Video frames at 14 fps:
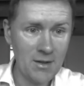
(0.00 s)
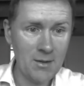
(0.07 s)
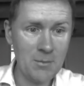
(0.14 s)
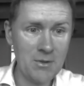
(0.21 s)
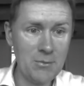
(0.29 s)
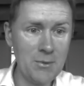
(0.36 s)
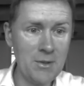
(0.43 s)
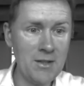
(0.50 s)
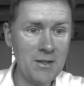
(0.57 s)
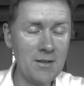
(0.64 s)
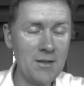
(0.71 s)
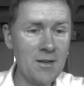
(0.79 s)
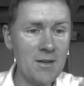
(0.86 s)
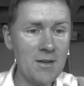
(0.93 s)
between
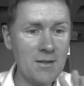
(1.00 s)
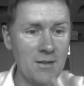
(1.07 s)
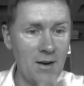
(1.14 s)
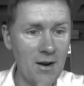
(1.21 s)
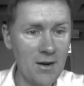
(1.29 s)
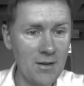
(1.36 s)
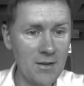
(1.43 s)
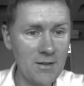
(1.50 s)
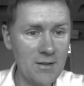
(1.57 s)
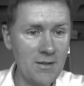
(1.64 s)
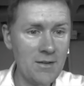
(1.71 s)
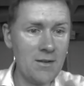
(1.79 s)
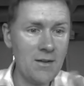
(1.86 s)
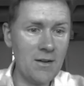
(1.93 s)
target
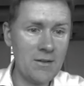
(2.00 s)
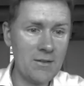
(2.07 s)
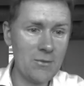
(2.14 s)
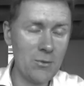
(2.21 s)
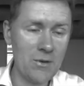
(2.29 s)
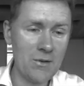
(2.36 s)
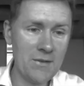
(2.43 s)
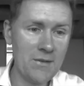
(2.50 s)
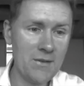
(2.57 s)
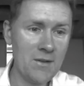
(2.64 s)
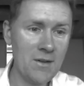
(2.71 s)
and source